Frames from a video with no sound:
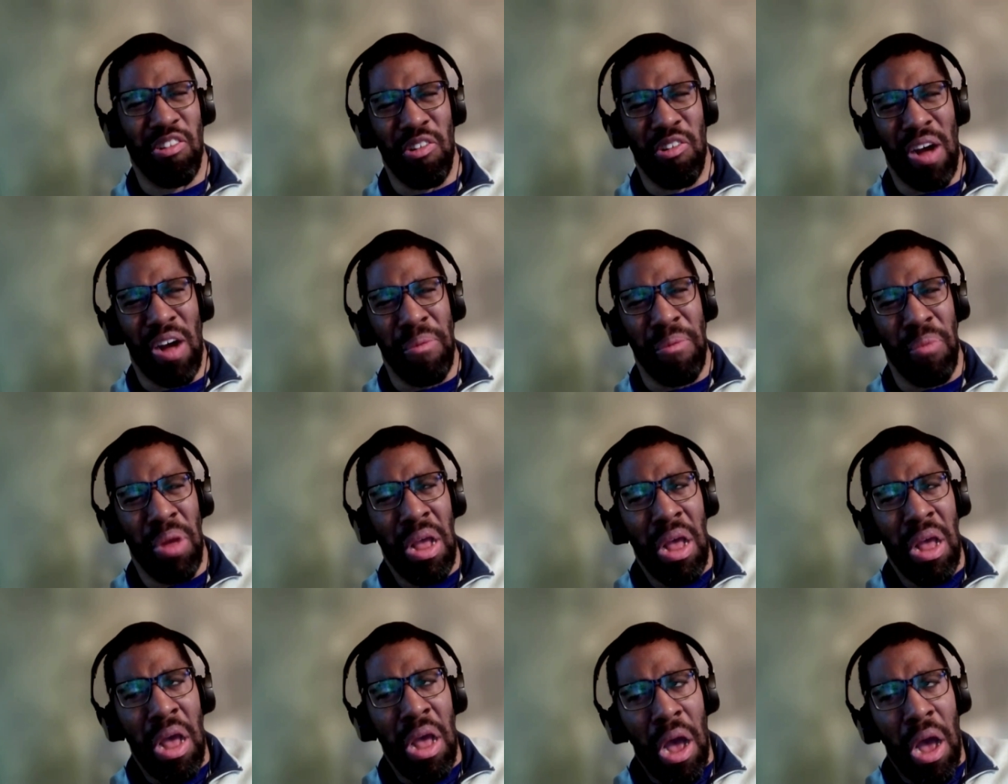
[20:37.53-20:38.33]
So I'm,
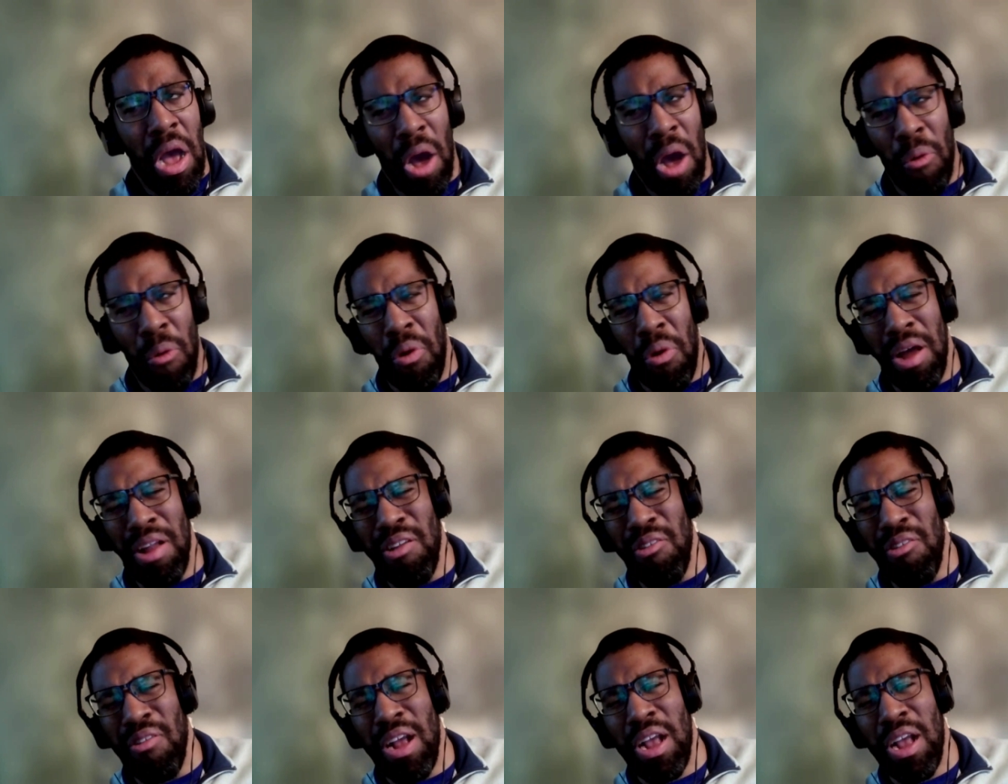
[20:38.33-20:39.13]
I'm
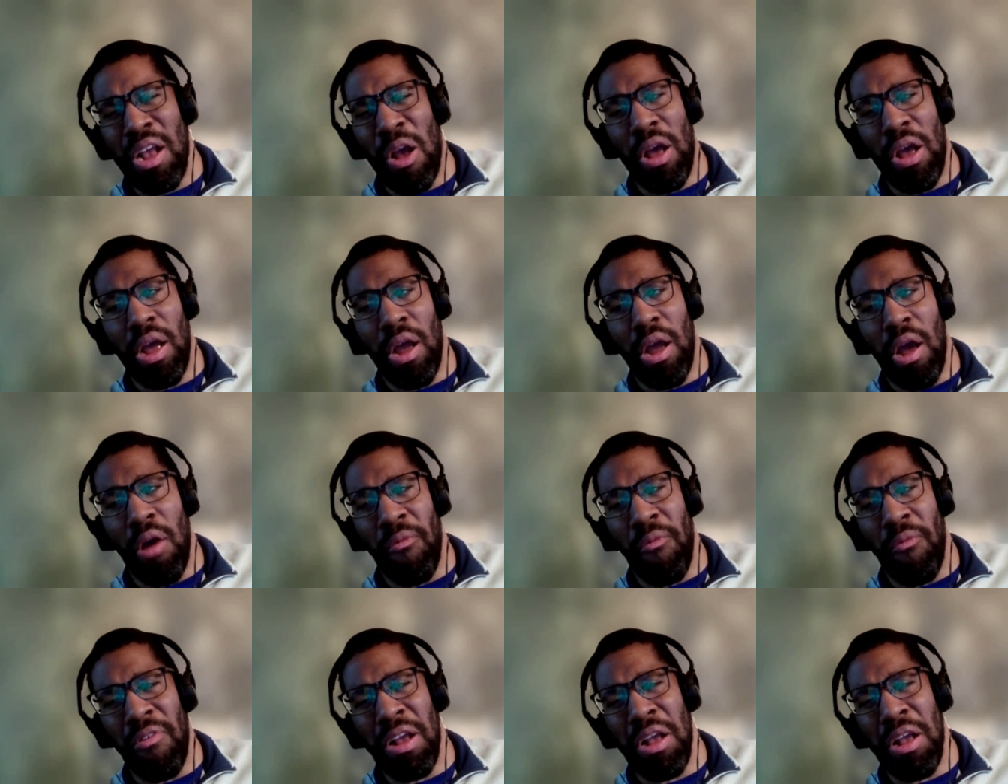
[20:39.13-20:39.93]
wondering
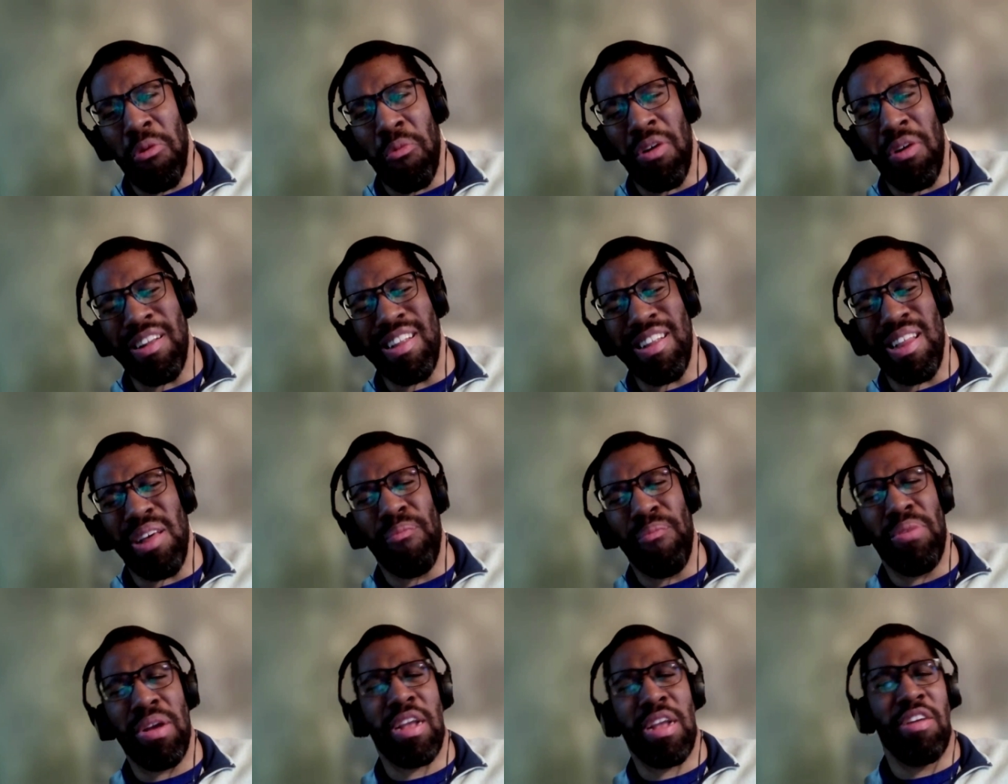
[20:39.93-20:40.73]
uh, for you, what's
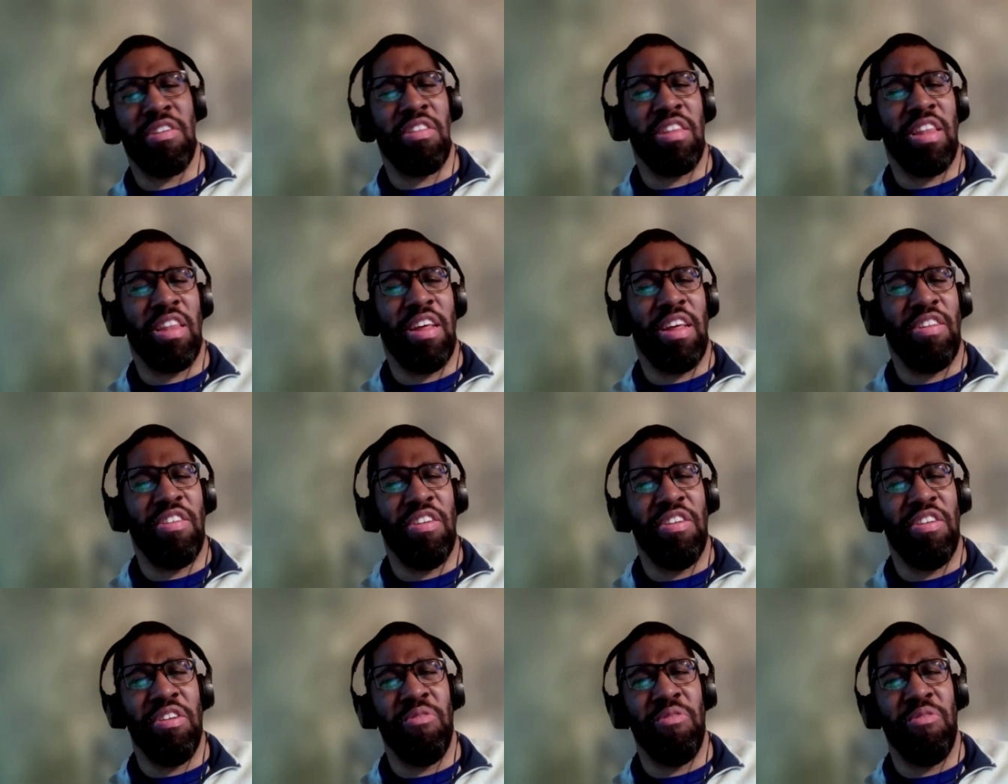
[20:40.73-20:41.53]
the biggest
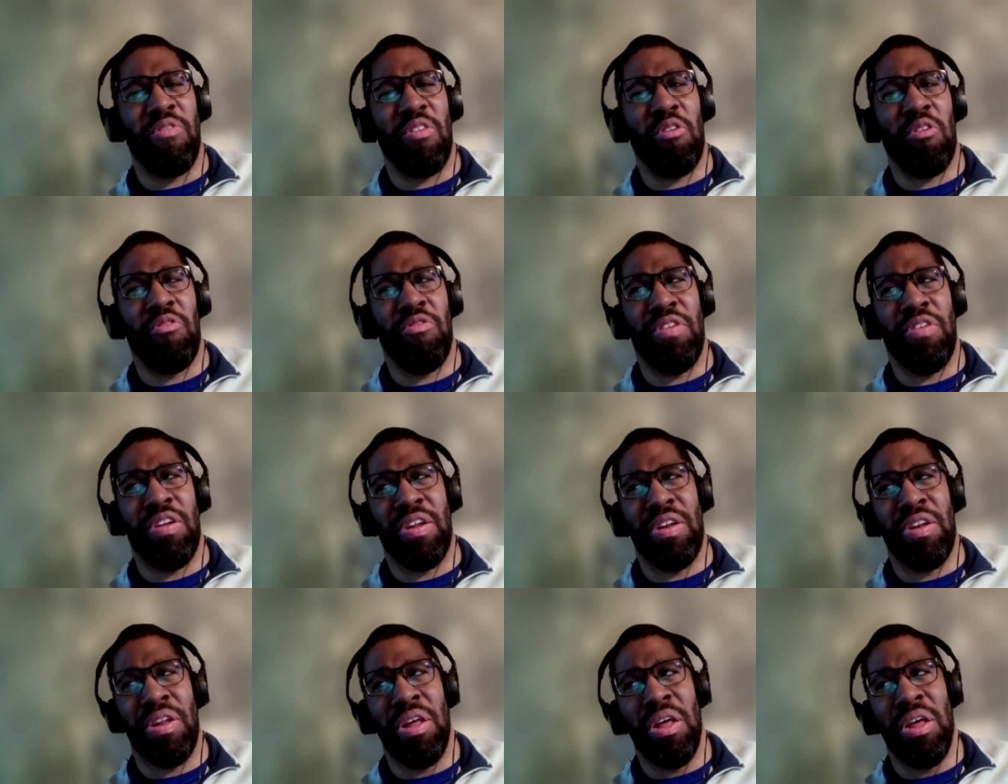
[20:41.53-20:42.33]
lesson you've
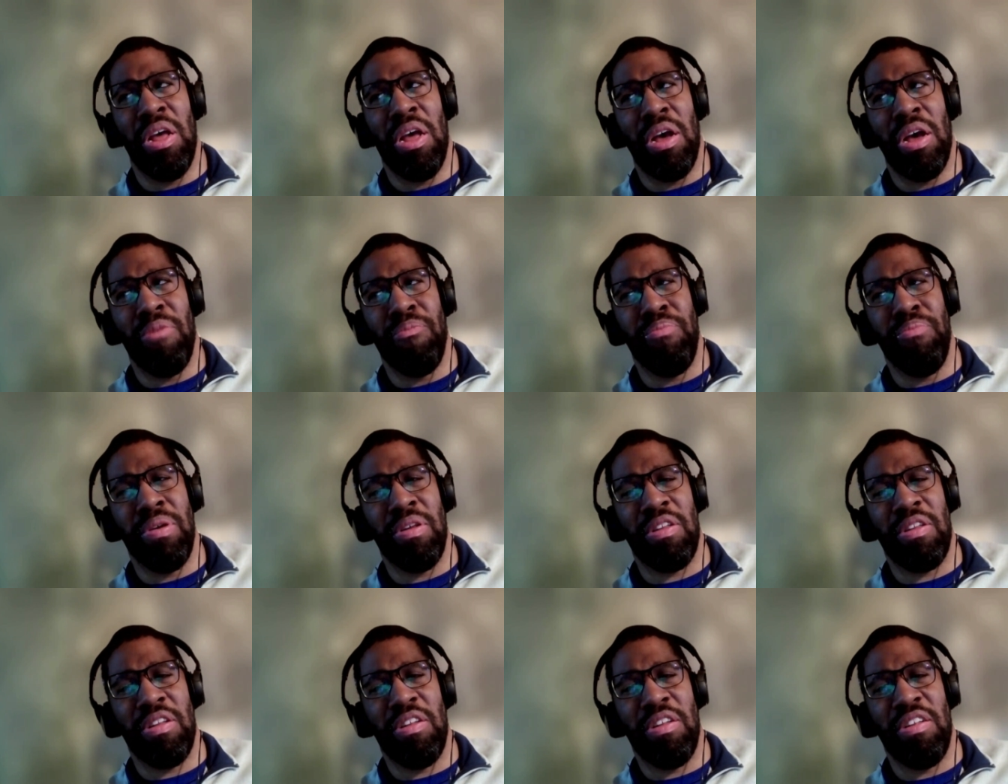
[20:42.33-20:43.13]
learned in
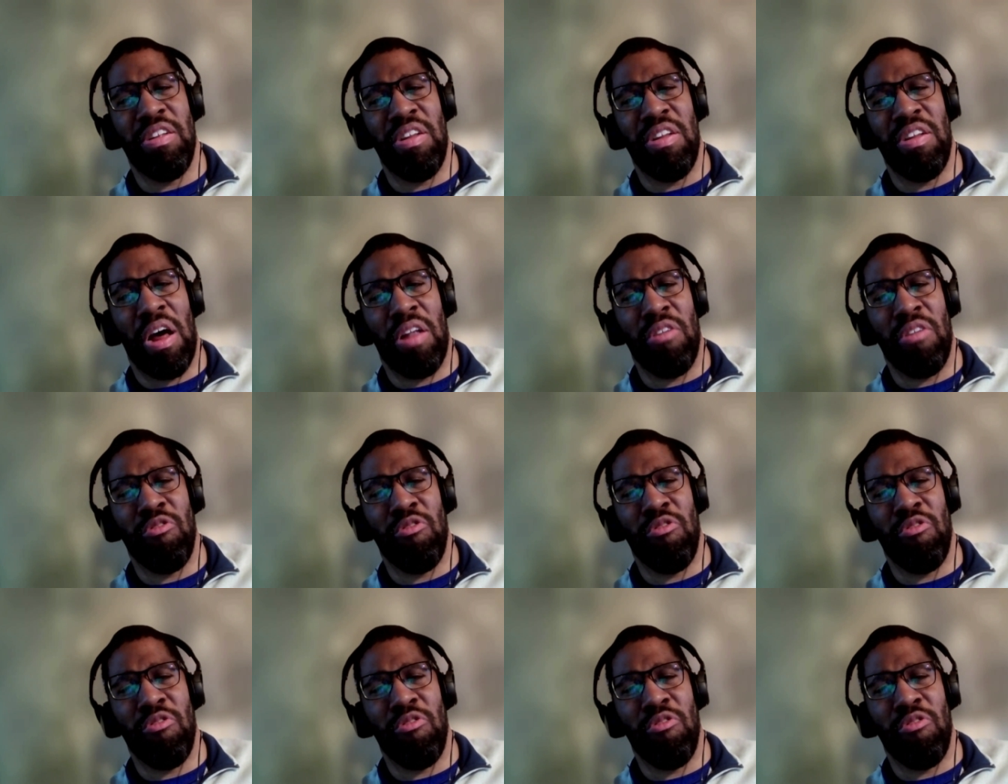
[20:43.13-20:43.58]
business and